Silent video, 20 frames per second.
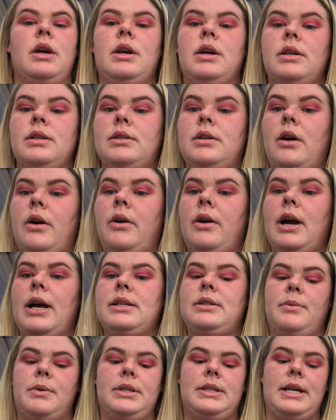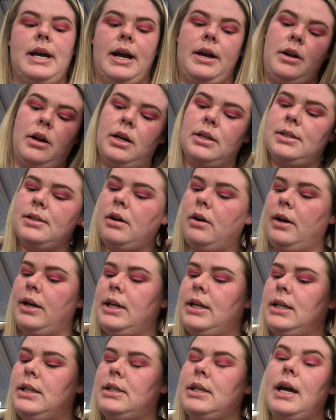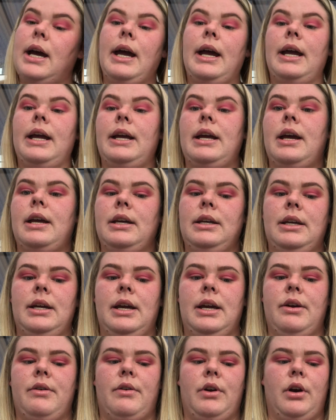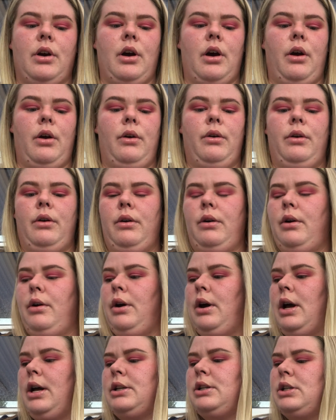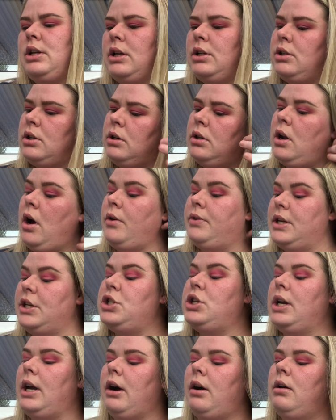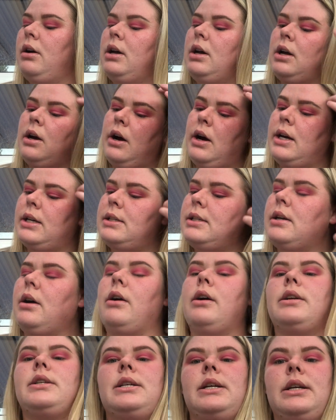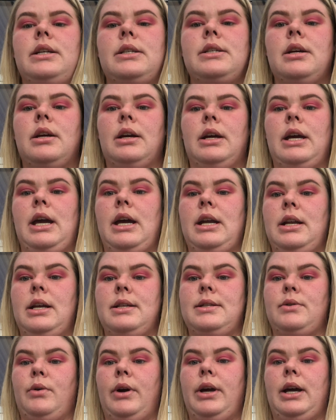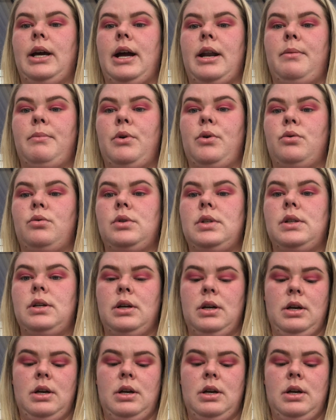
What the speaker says: So as I was saying, I started a year ago. No, this year I started getting exotic animals.